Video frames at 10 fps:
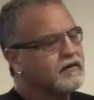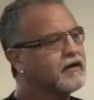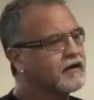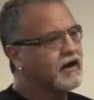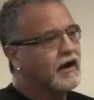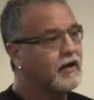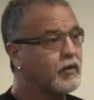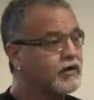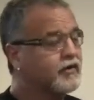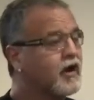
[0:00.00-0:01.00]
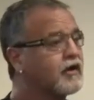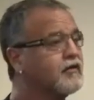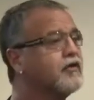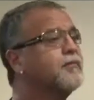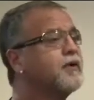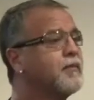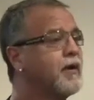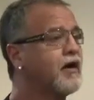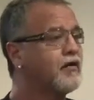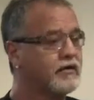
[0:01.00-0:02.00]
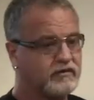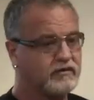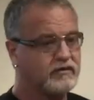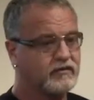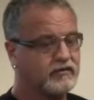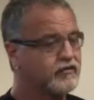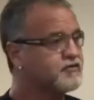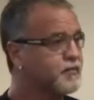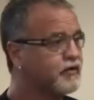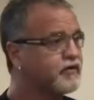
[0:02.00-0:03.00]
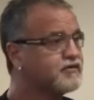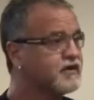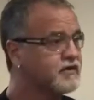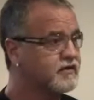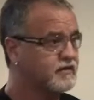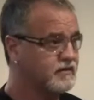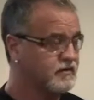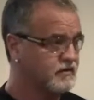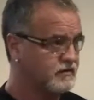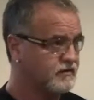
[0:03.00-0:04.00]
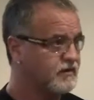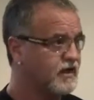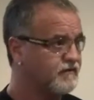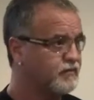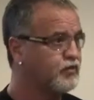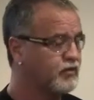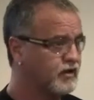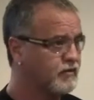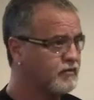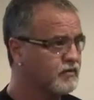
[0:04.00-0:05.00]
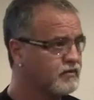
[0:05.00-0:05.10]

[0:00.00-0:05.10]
Okay, Kyle, I want to talk a little bit about your experience at the Navy boot camp.